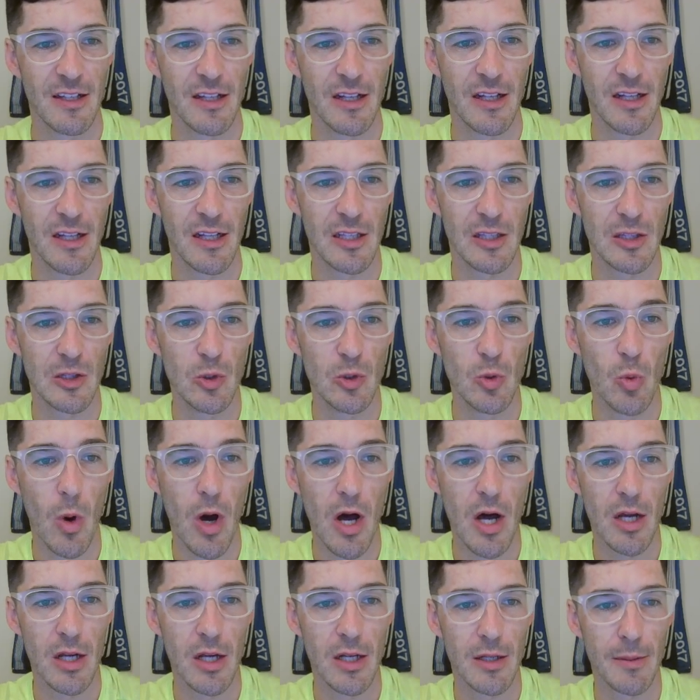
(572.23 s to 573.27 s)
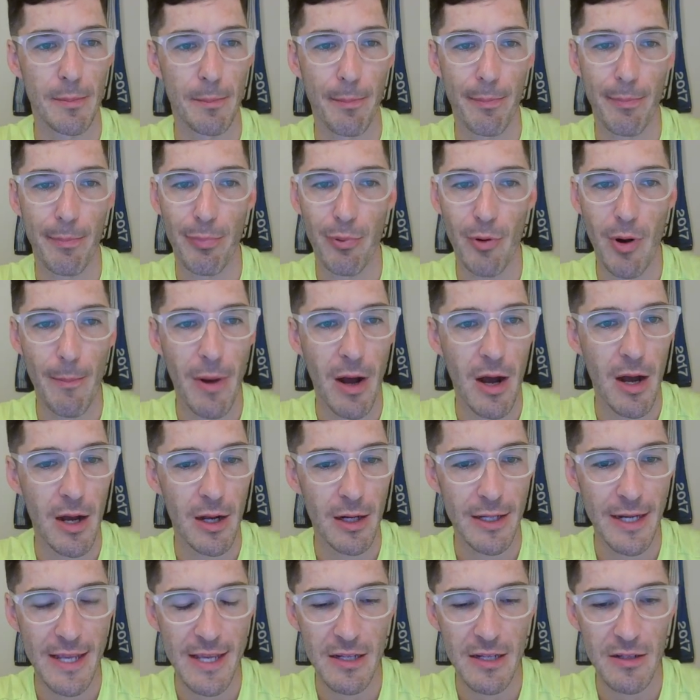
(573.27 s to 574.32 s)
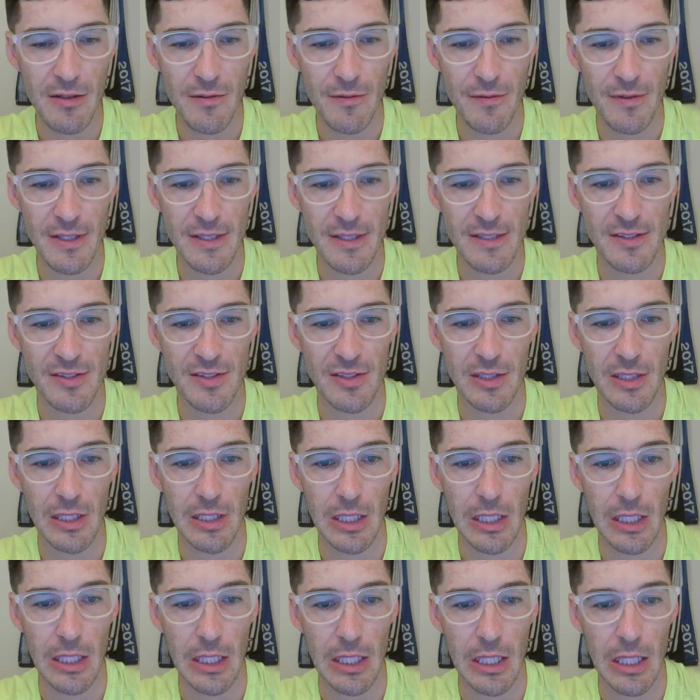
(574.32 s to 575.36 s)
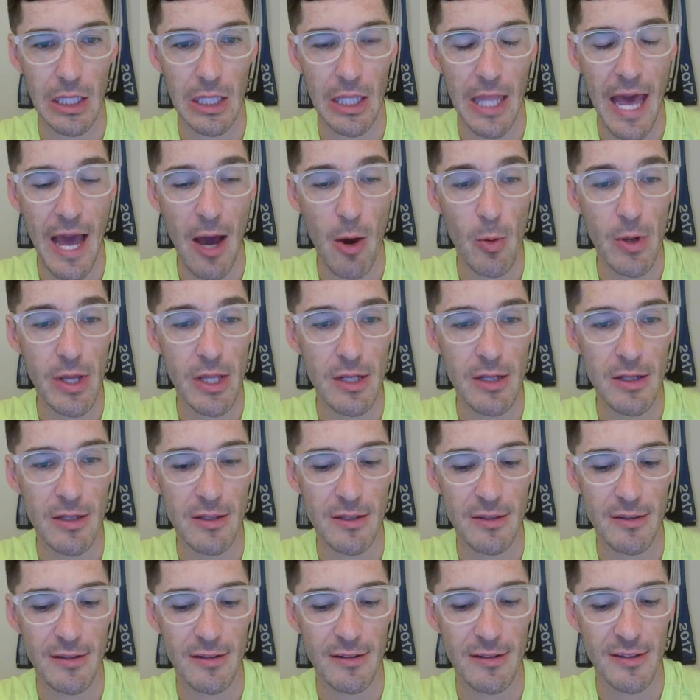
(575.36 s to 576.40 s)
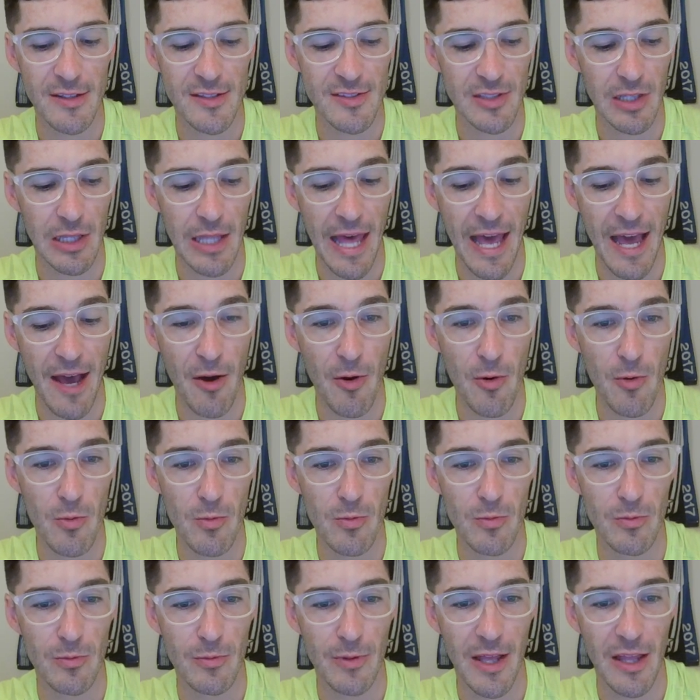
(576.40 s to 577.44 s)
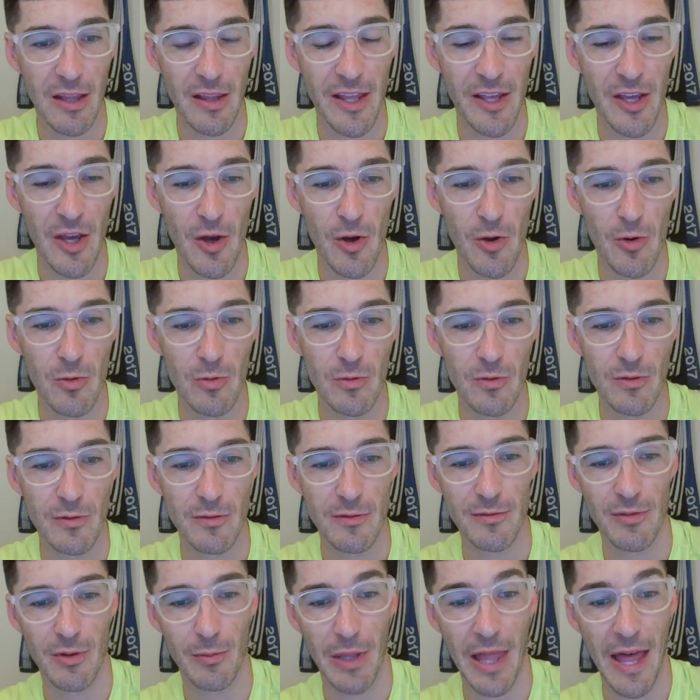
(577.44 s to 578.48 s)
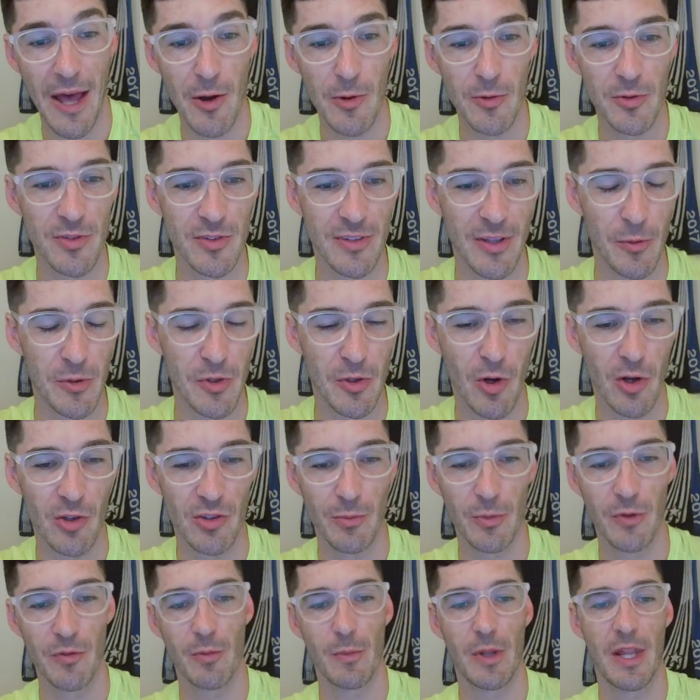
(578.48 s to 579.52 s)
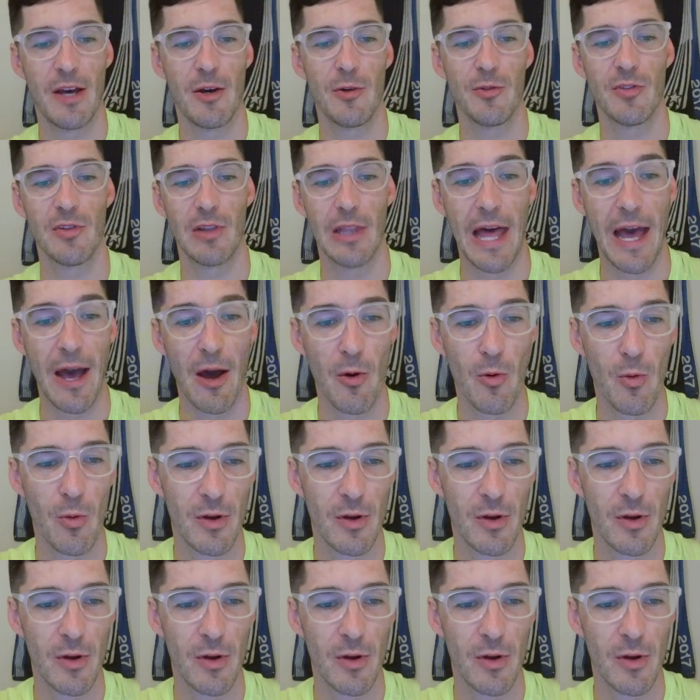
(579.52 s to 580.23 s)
Luang Prabang native is a Laoan. Is a Lao. Lao from Laos. Is that what you call someone from Laos? Lao.